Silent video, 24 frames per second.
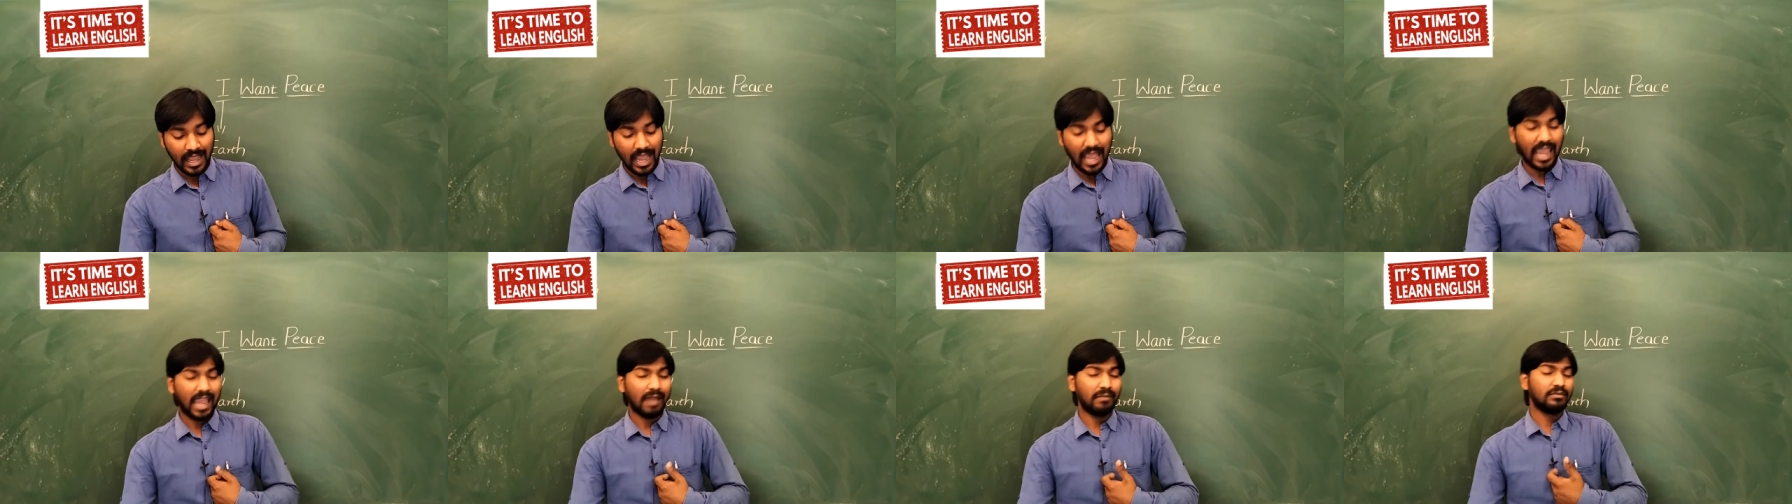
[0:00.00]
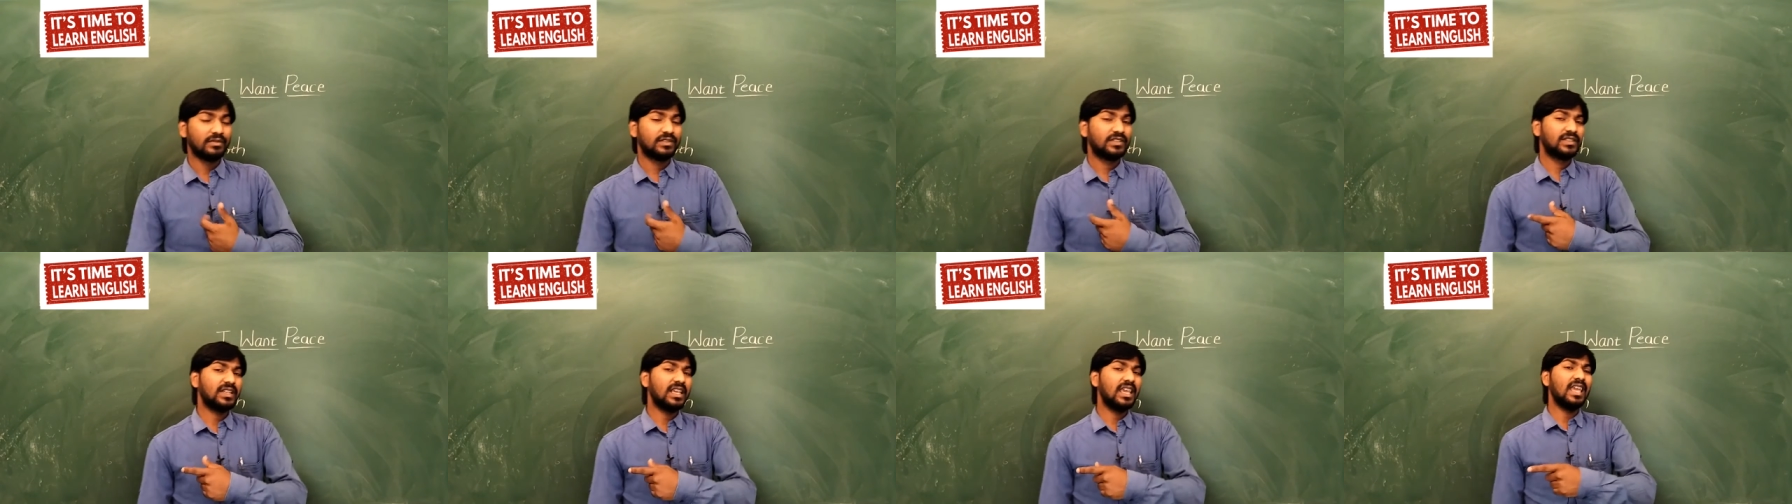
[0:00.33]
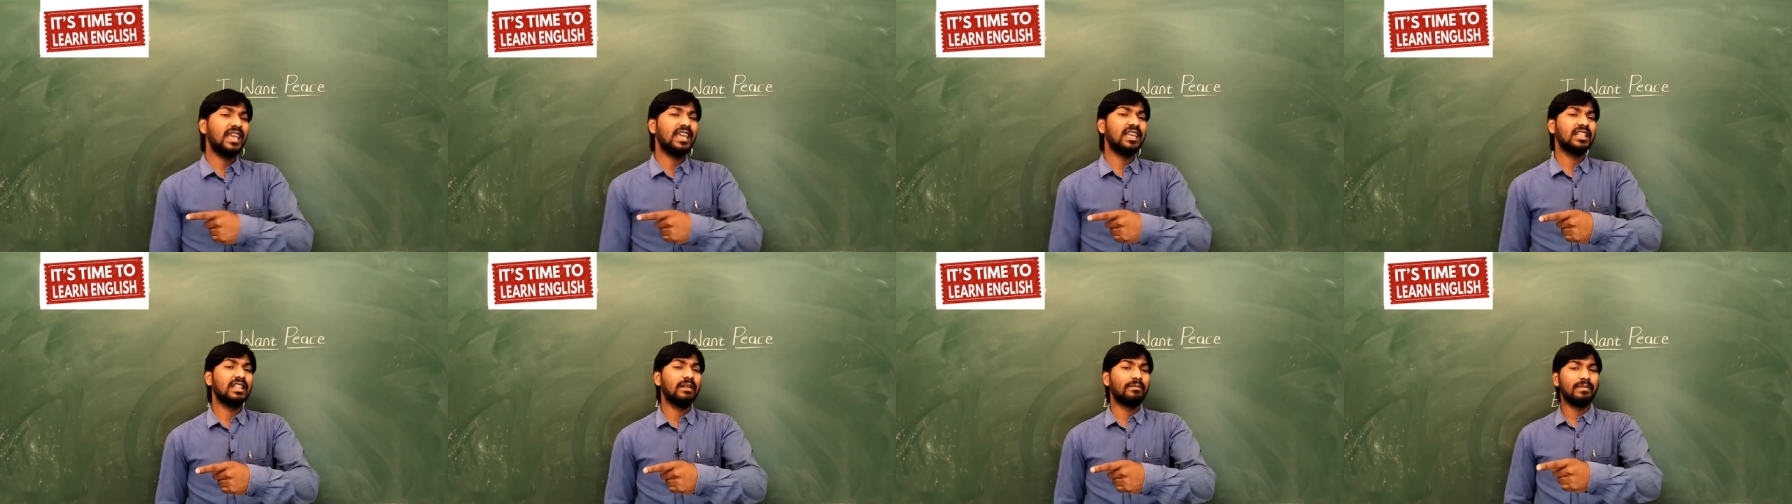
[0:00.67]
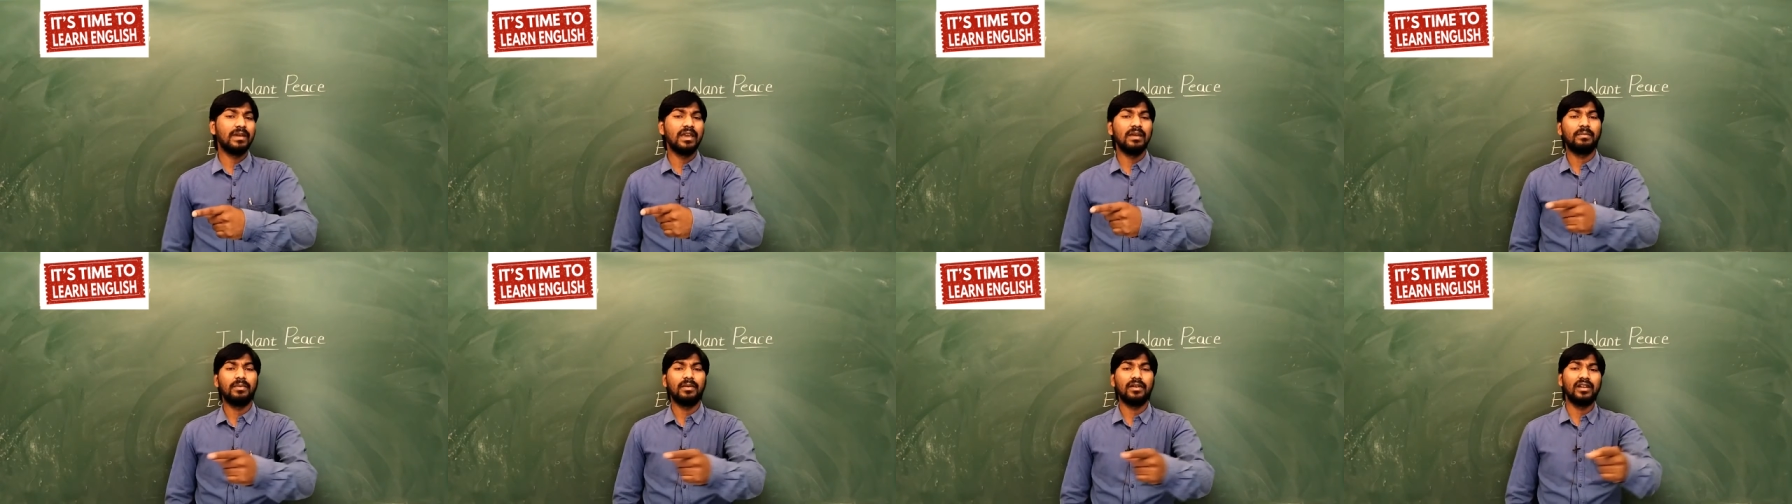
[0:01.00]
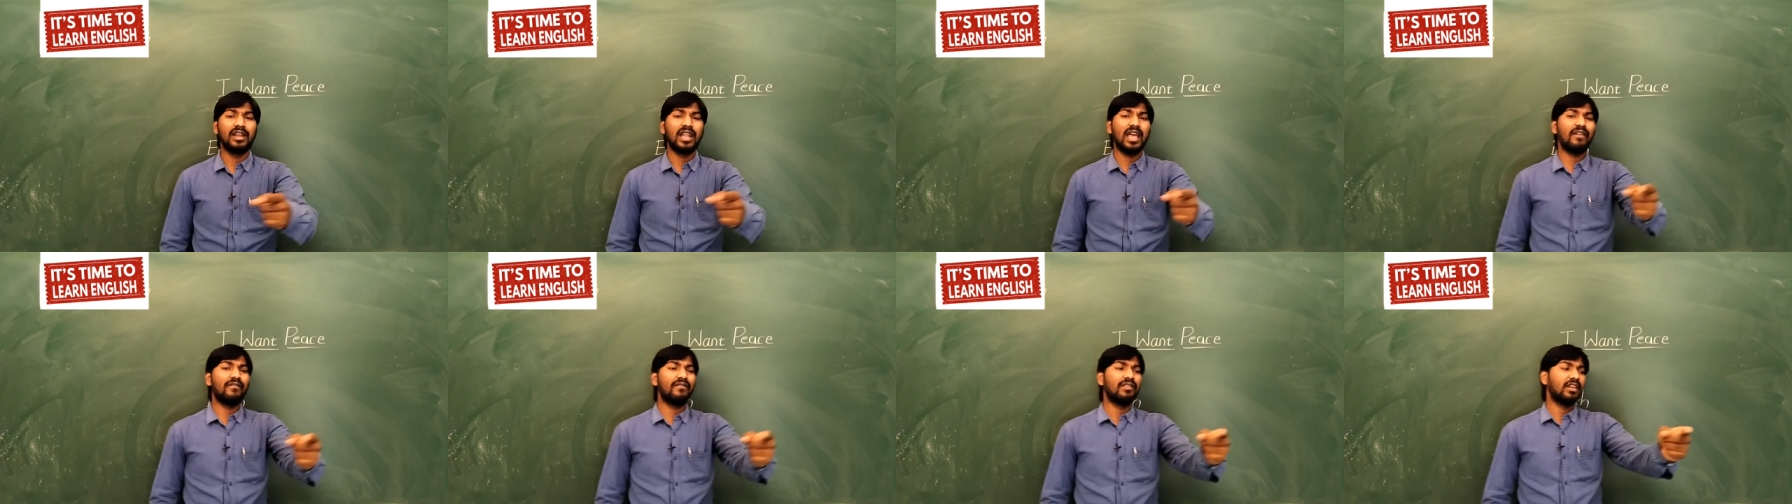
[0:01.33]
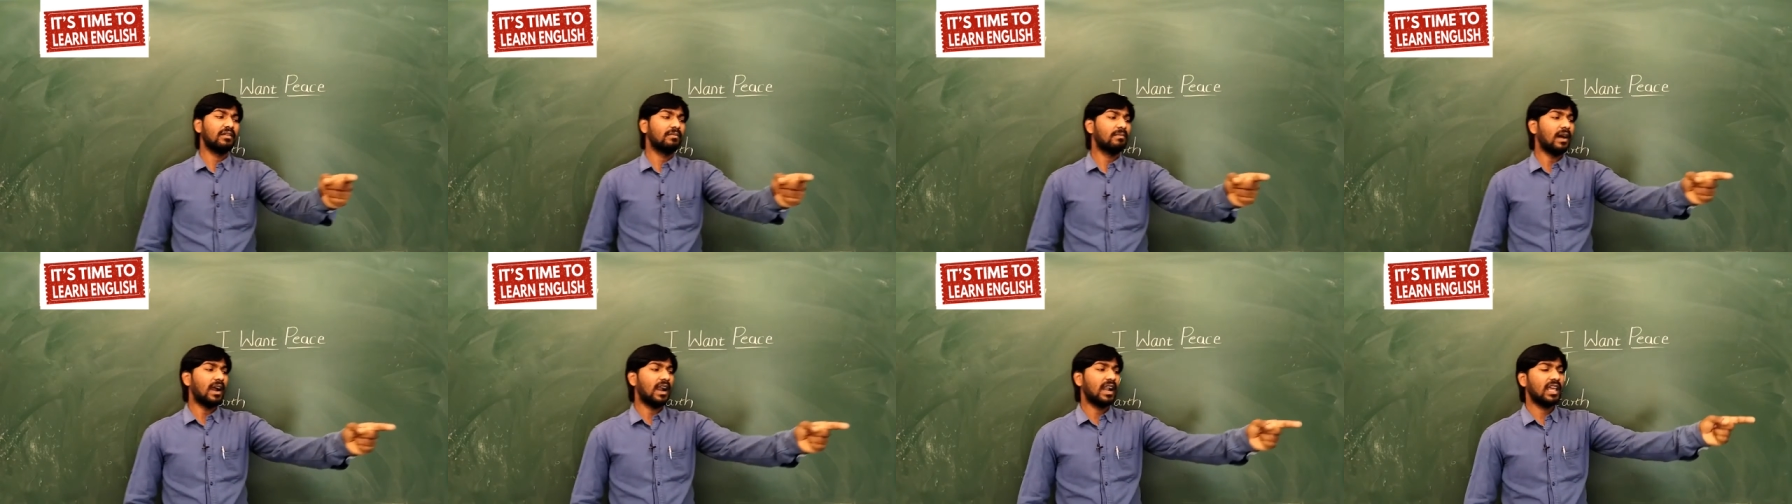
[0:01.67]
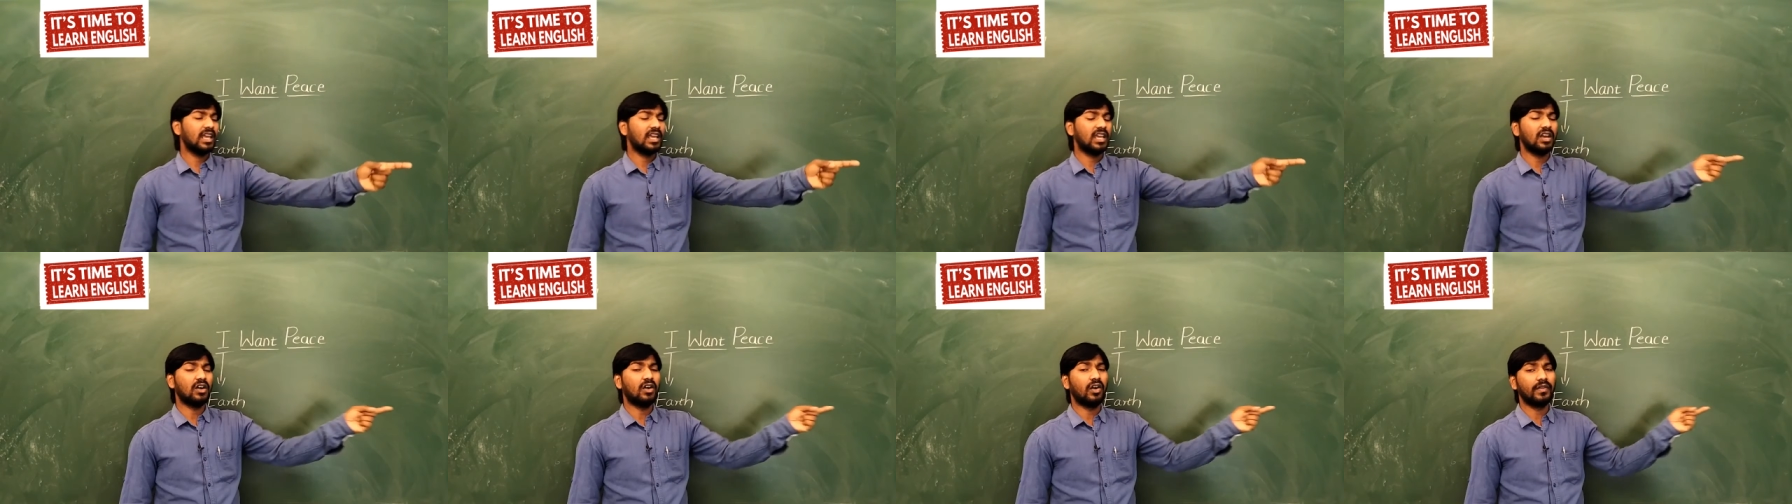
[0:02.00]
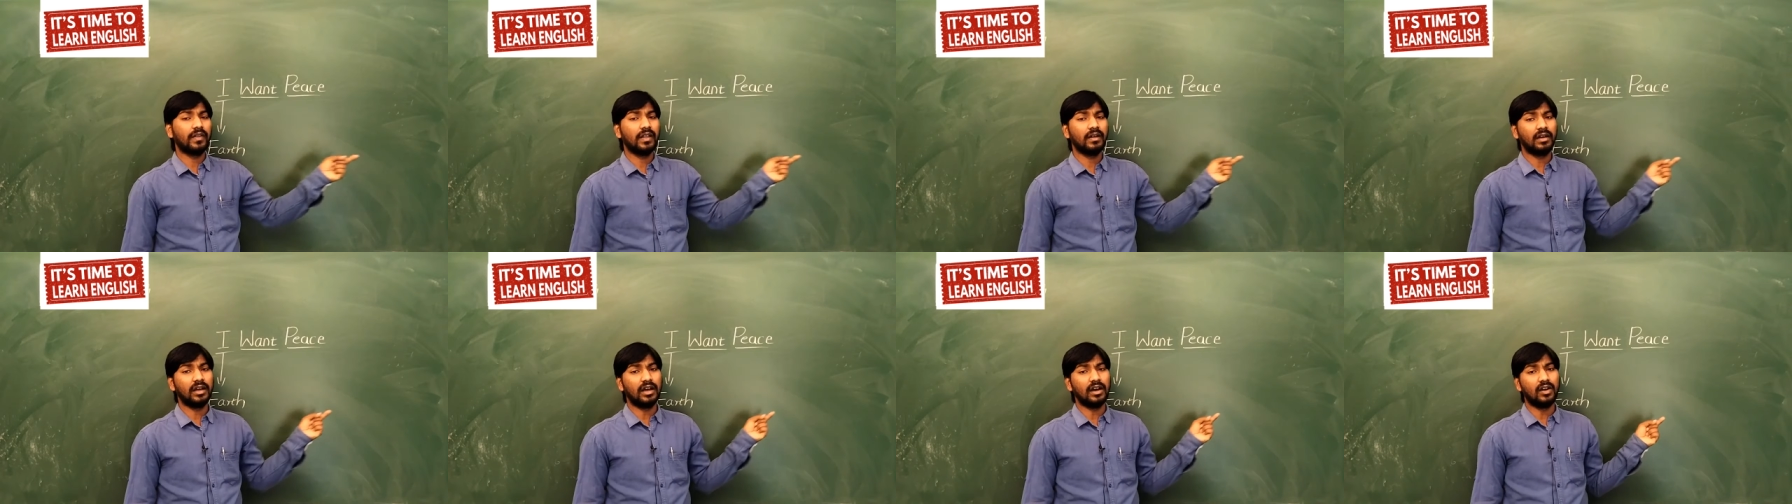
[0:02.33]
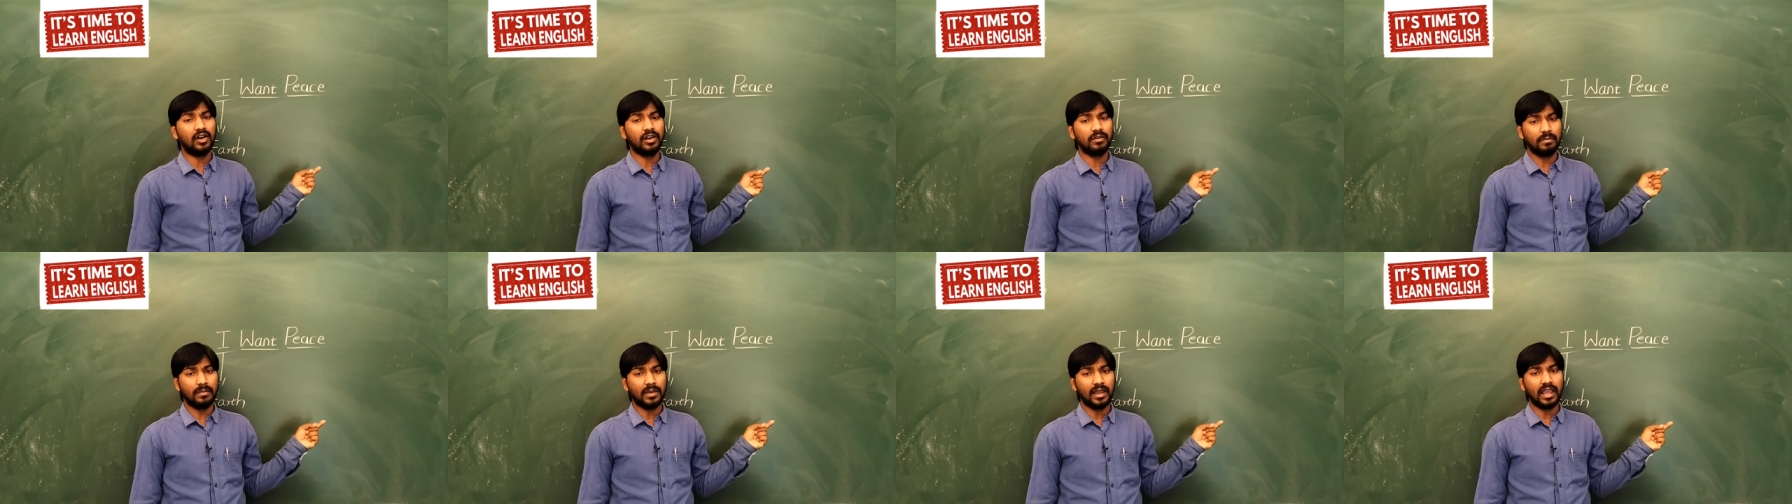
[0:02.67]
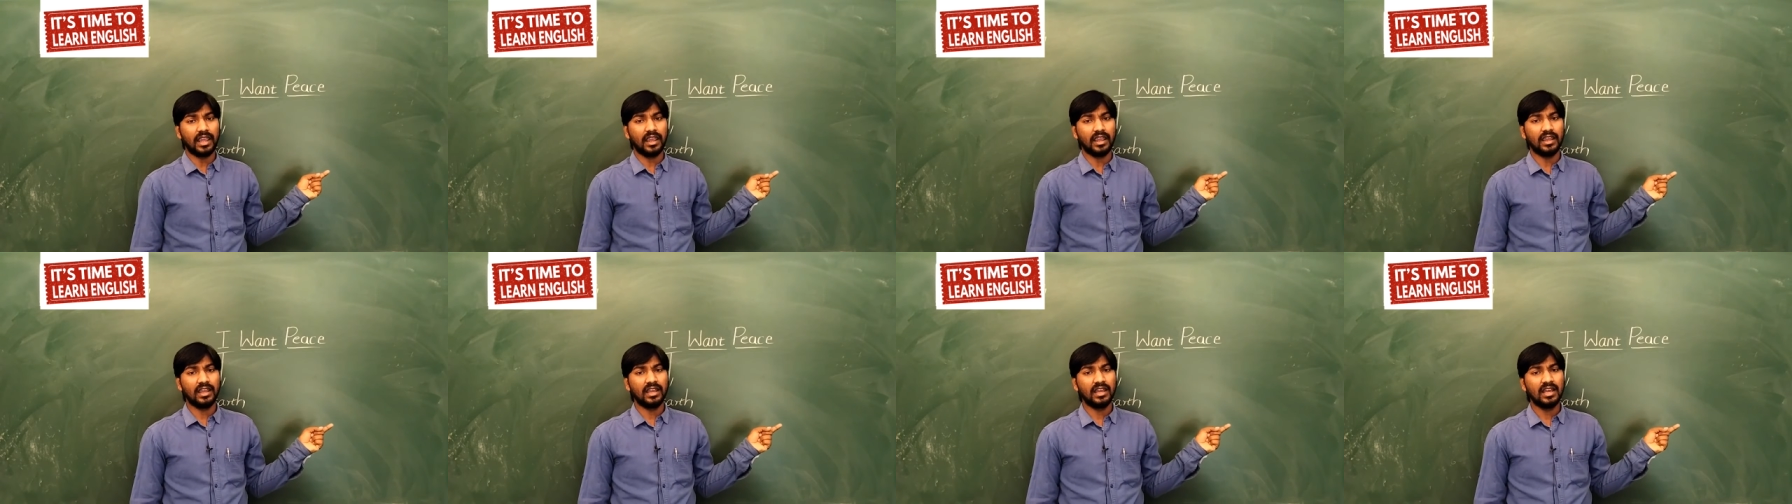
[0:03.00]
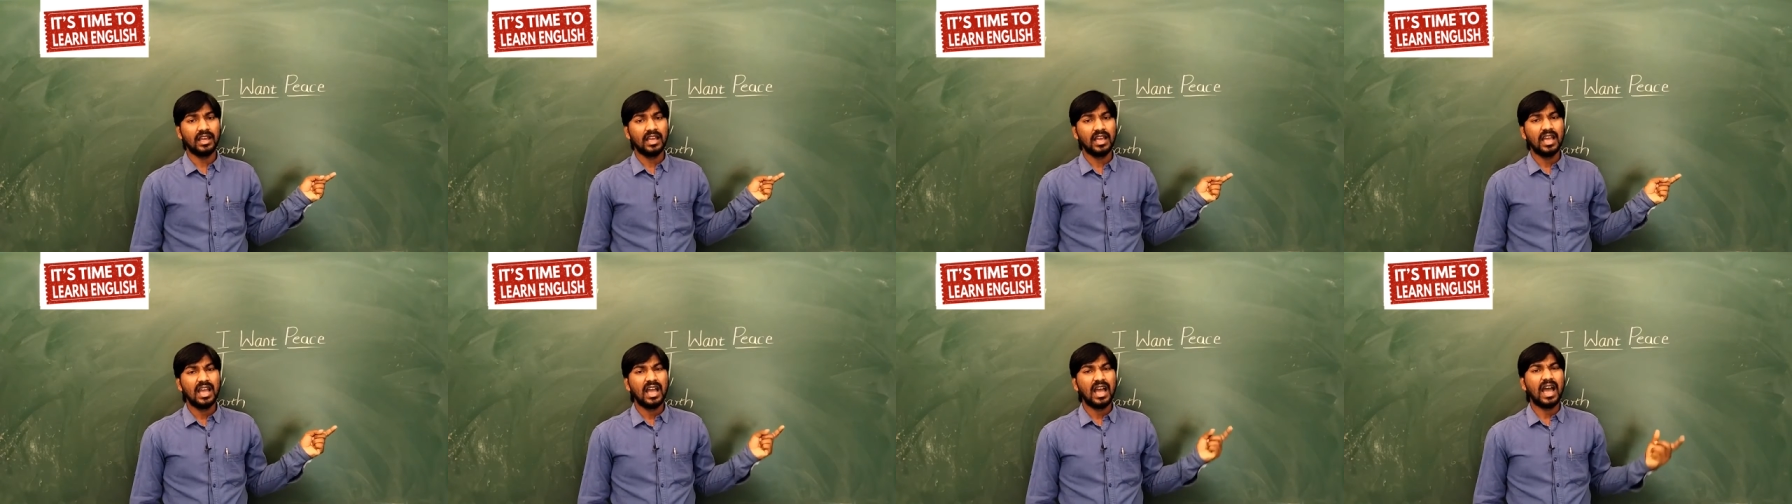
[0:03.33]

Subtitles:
I am seeing the people, everybody on me.